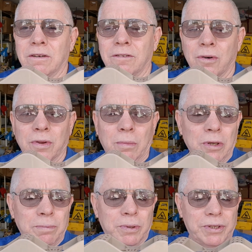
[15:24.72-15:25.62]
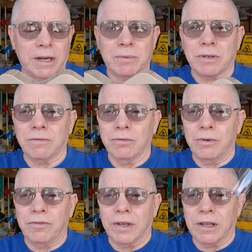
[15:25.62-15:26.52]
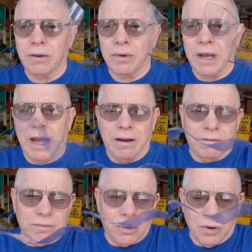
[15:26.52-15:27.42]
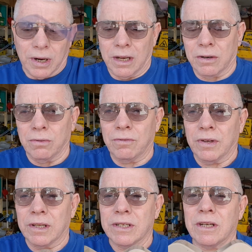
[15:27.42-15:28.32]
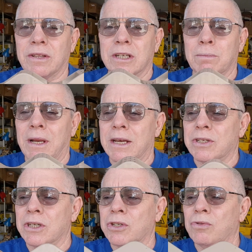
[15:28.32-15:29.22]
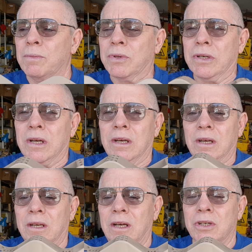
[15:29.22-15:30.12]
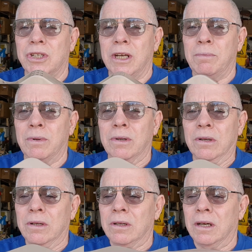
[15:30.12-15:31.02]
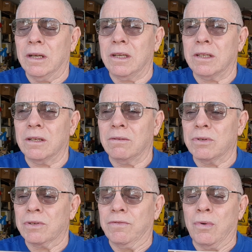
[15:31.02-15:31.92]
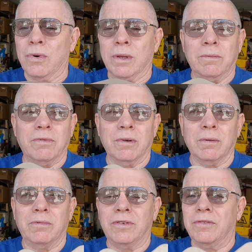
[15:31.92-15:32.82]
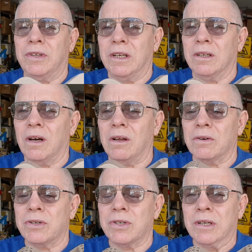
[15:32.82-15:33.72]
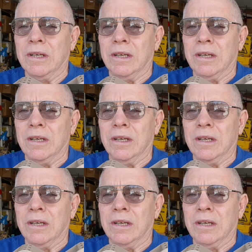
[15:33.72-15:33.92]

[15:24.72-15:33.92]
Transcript: for the multiple types of roofing that we have, corrugated roofing. They sell these plastic strips, not cheap. I think there was 4 of them for $15.